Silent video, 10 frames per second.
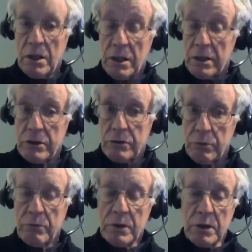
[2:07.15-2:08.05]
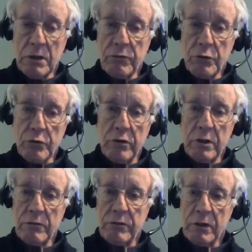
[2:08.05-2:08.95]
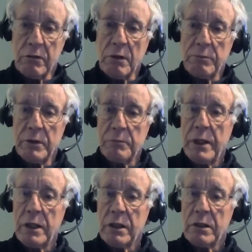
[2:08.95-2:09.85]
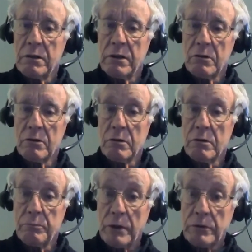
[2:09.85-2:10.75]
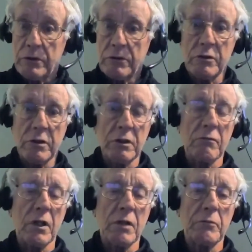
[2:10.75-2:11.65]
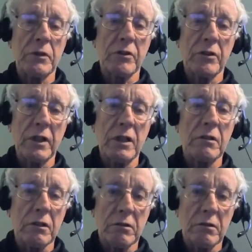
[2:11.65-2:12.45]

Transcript: unless we were unfortunate enough to grow up in a pagan or post-Christian environment, and then